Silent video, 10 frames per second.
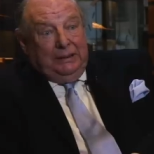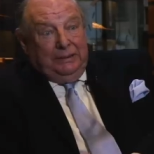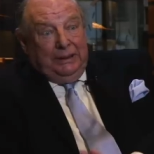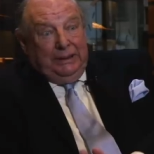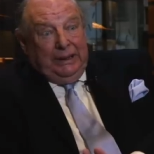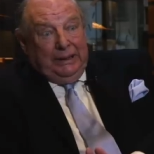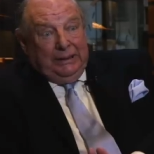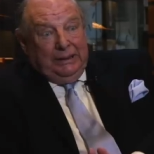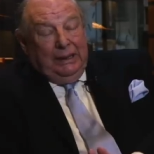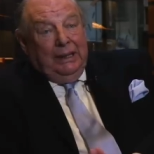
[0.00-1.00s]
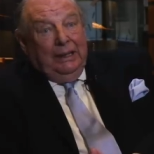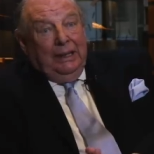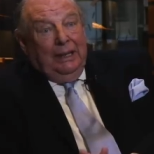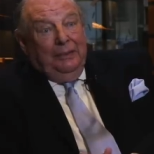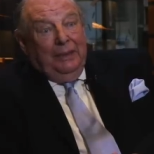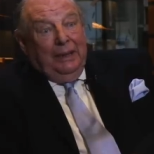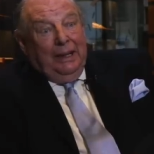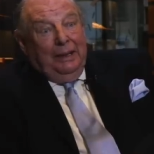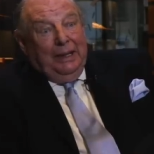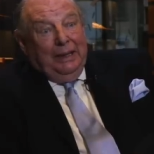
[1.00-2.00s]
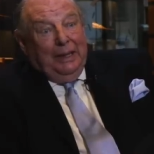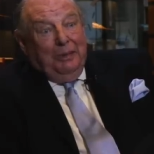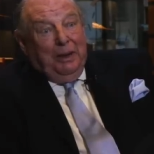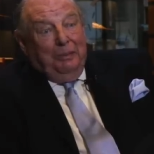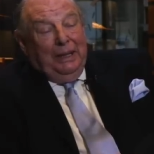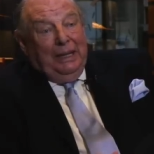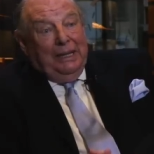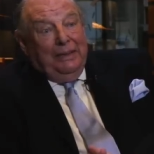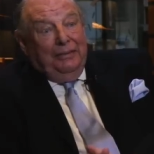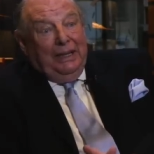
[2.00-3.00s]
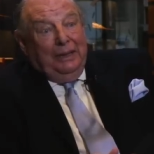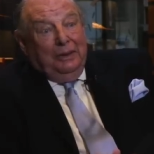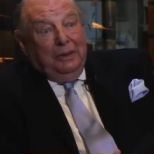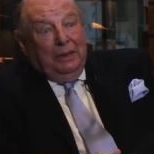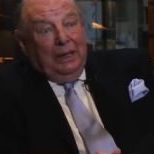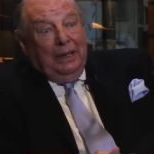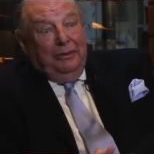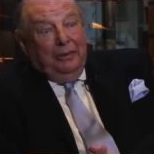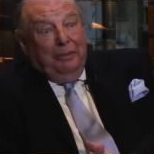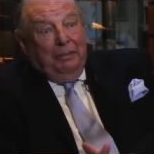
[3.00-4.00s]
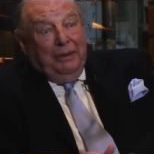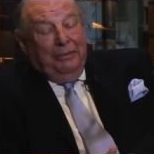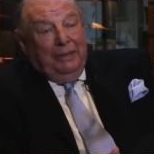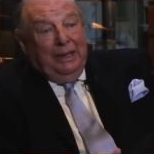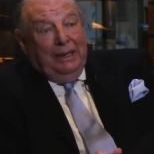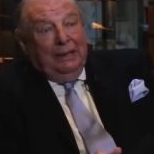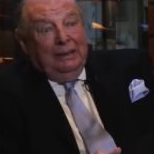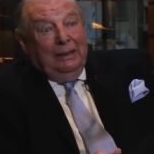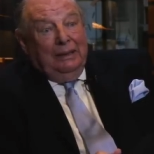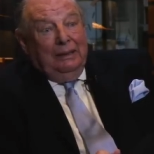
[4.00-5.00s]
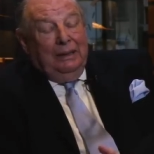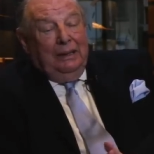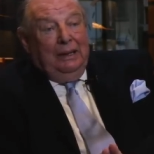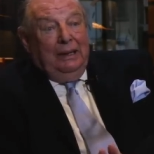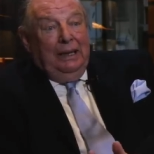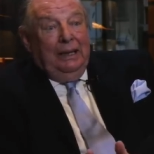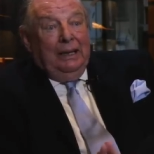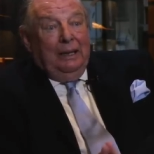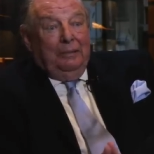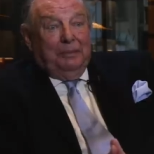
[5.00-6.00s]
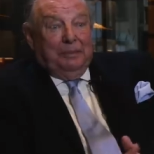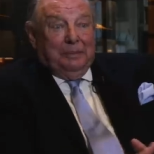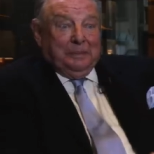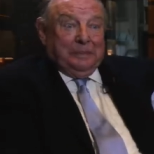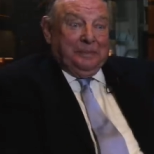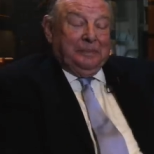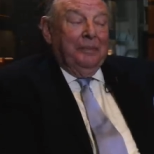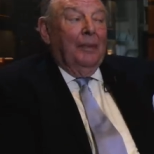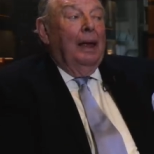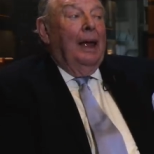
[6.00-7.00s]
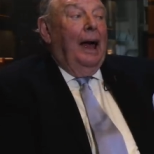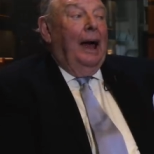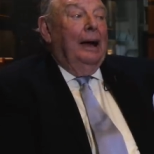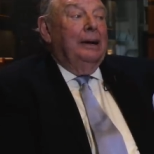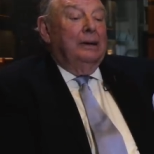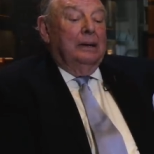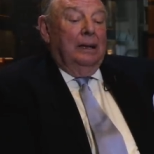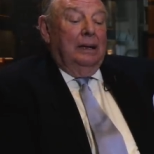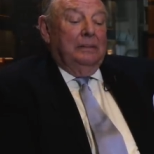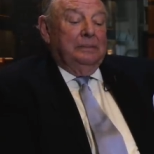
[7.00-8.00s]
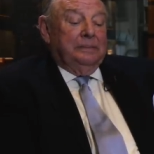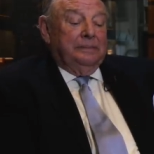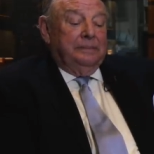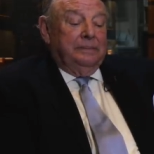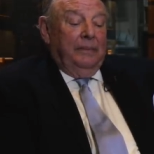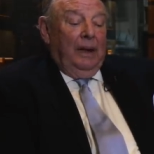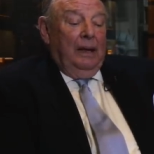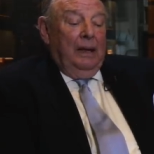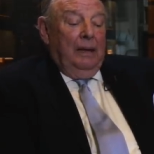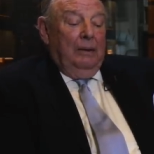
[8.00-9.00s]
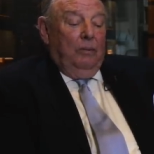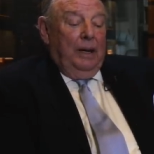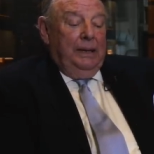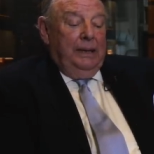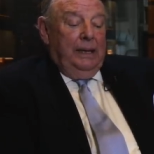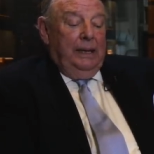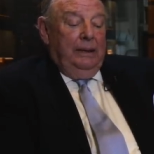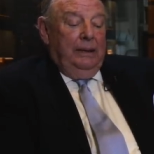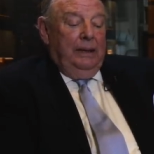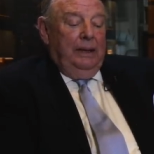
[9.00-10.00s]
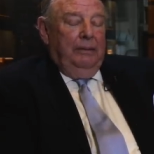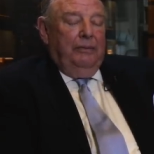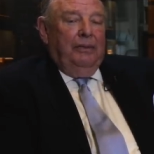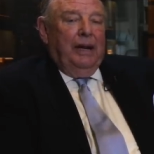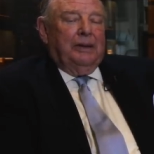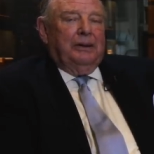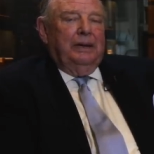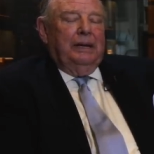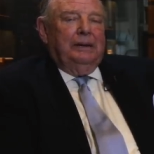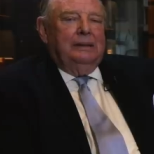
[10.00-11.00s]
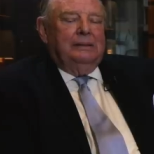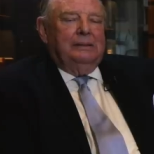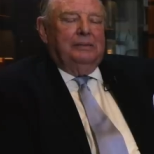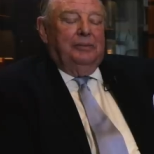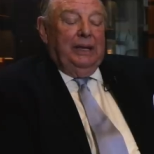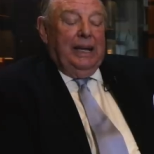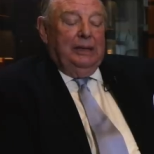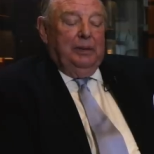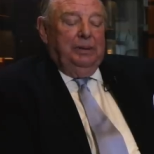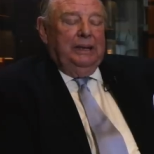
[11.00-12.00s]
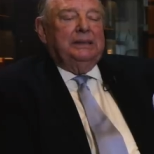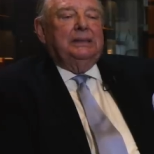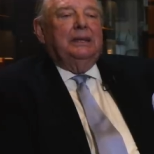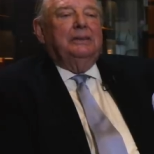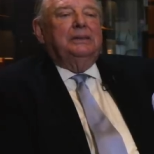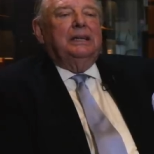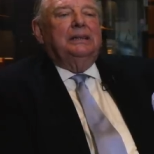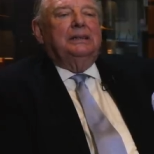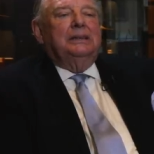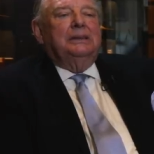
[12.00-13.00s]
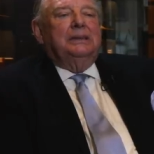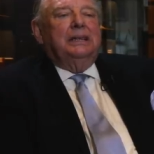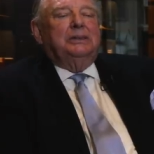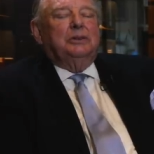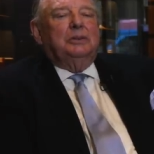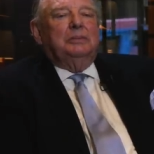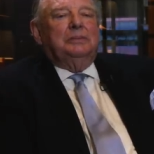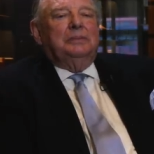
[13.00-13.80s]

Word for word: to it, yes. Um, I think they probably led a very good life above their income. Mm. And um, one day, the factory, Fernando Palicio said to Cecil,